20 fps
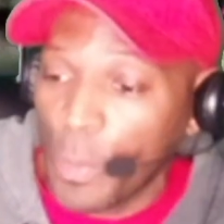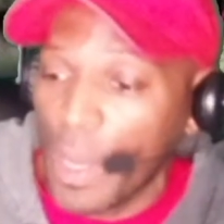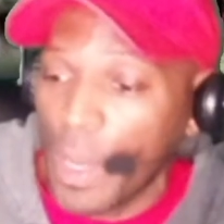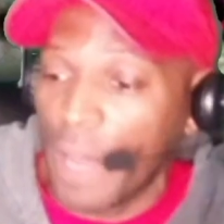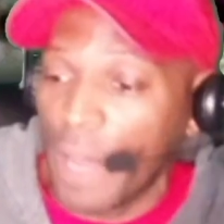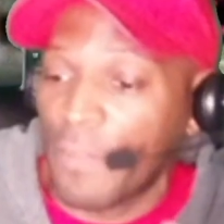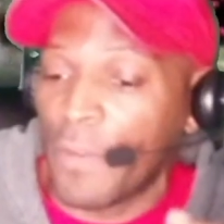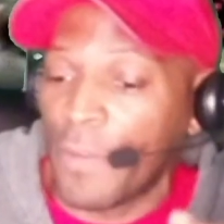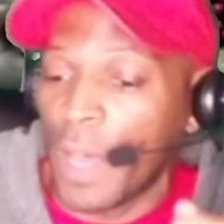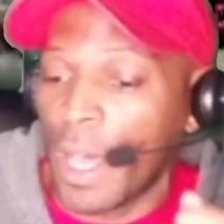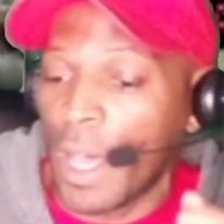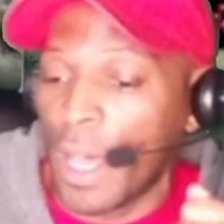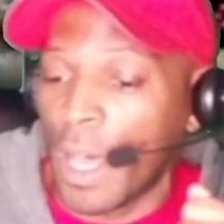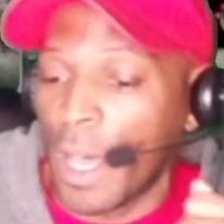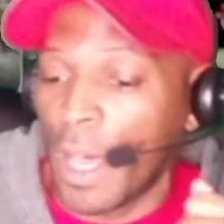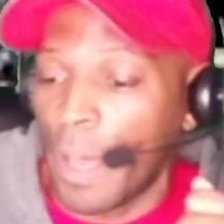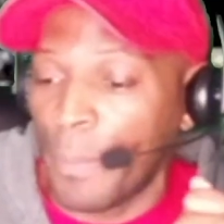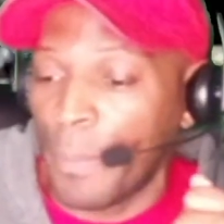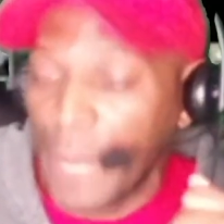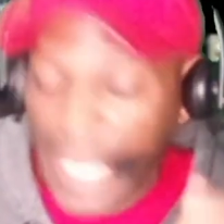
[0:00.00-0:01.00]

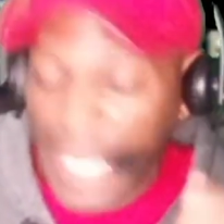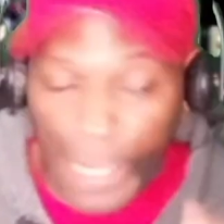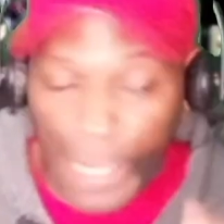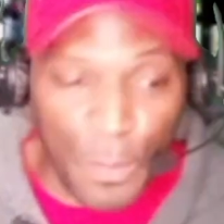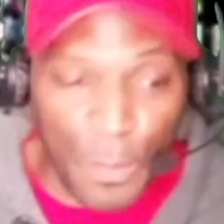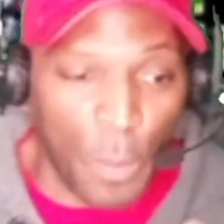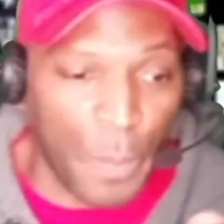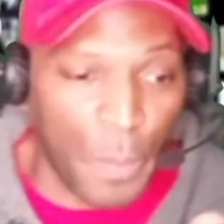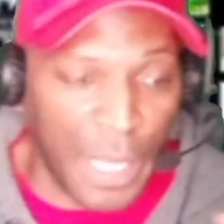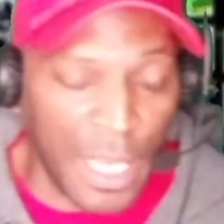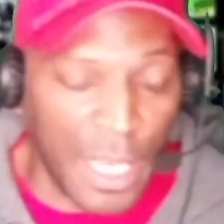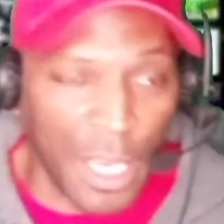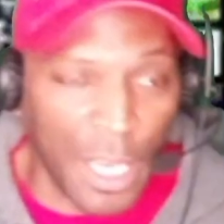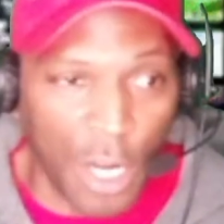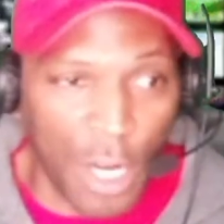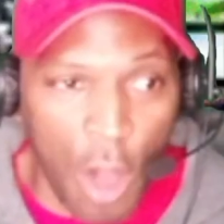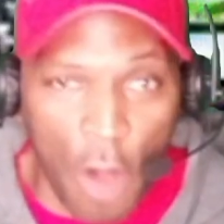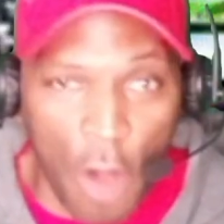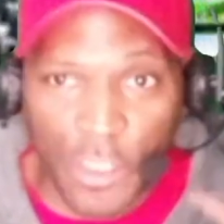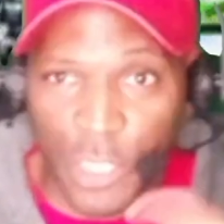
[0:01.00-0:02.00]
of people being
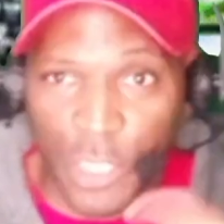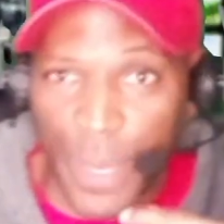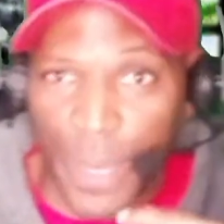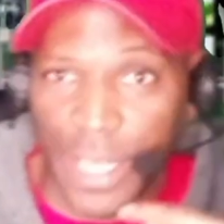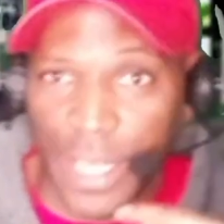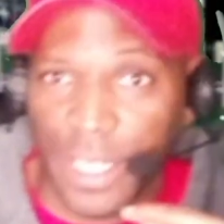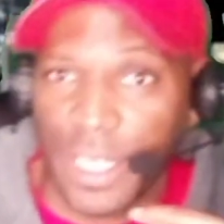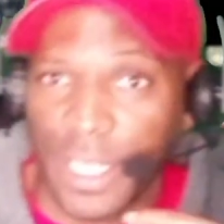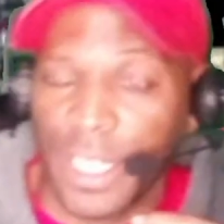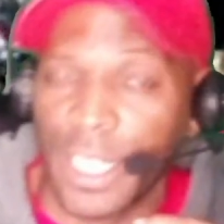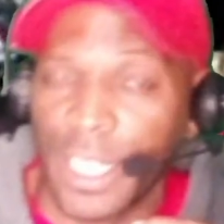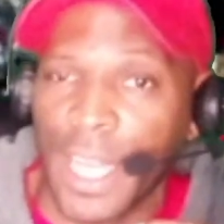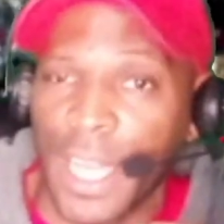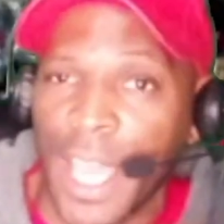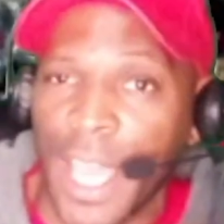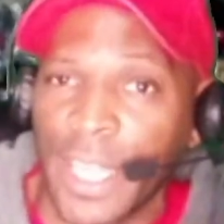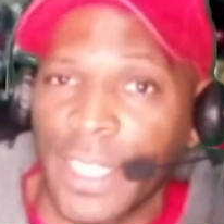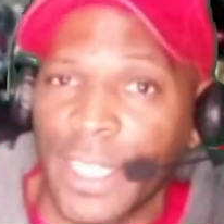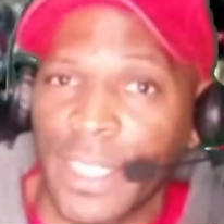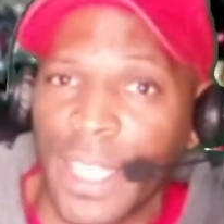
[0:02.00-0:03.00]
incarcerated in the
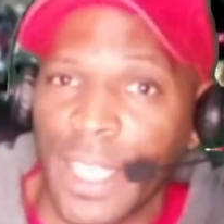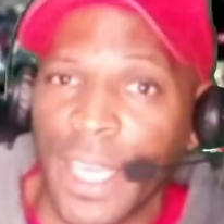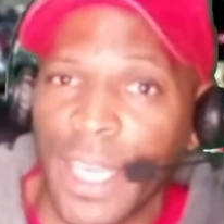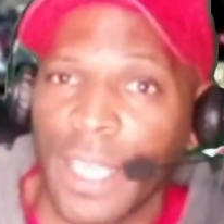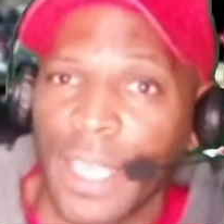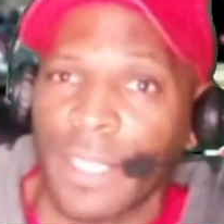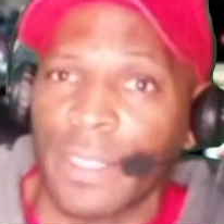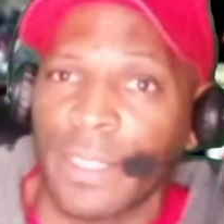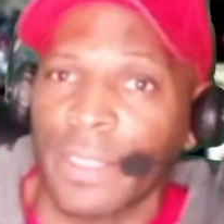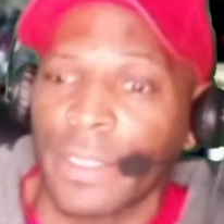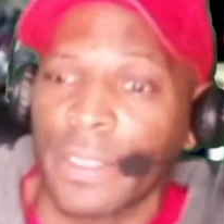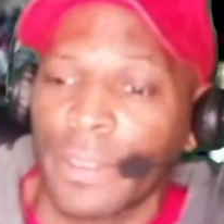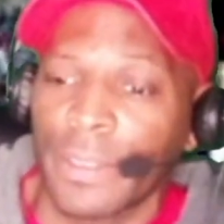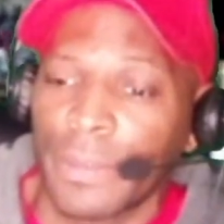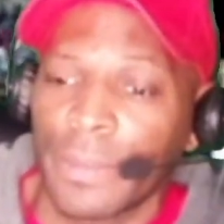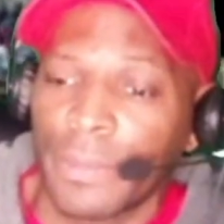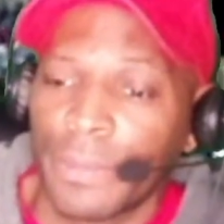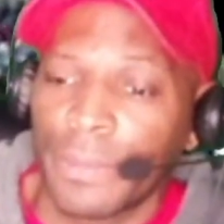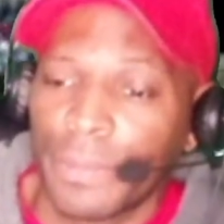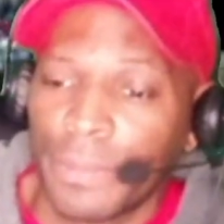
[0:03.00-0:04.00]
United States?
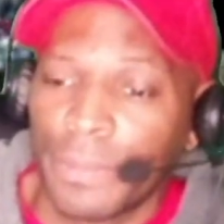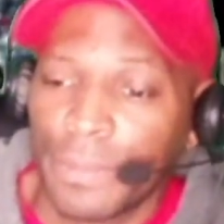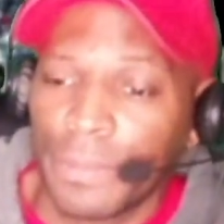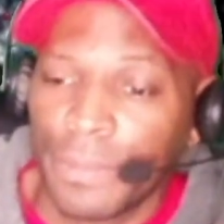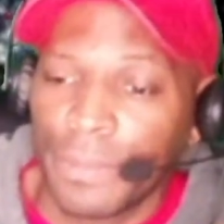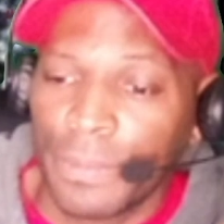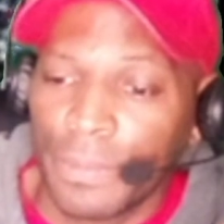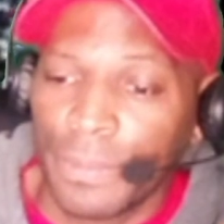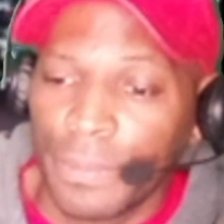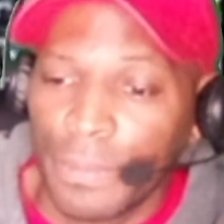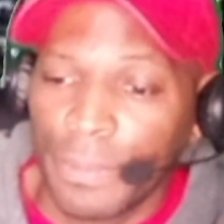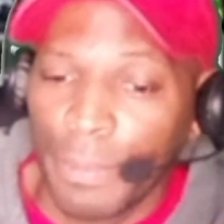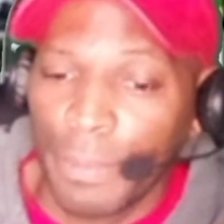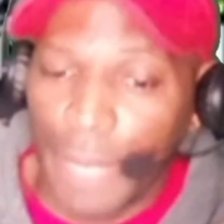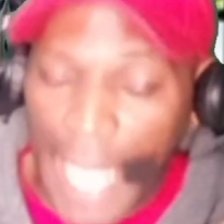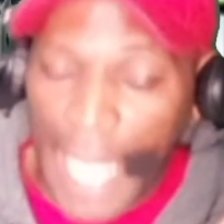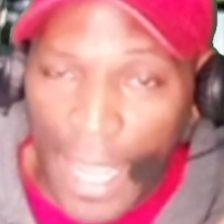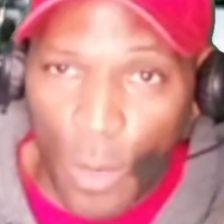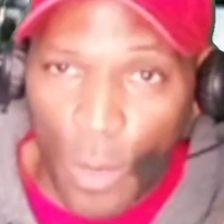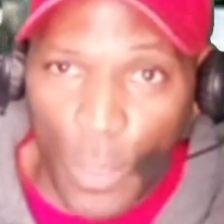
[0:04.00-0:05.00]

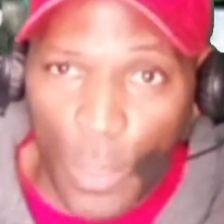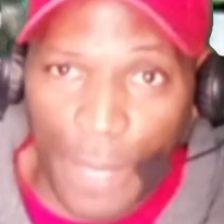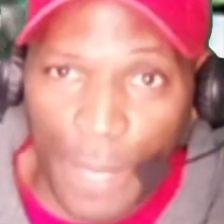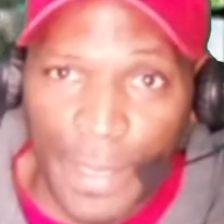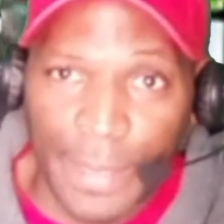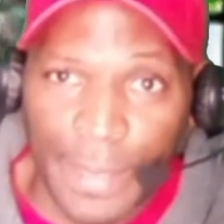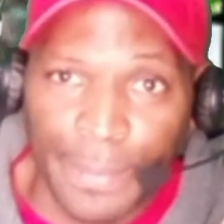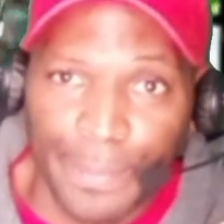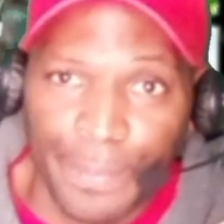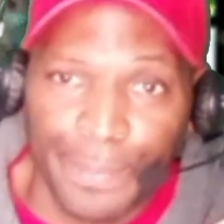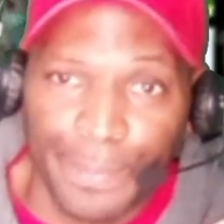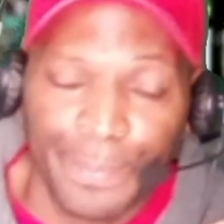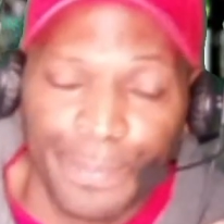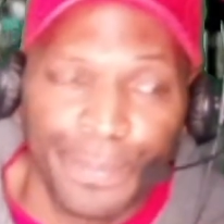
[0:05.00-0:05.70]
Black women.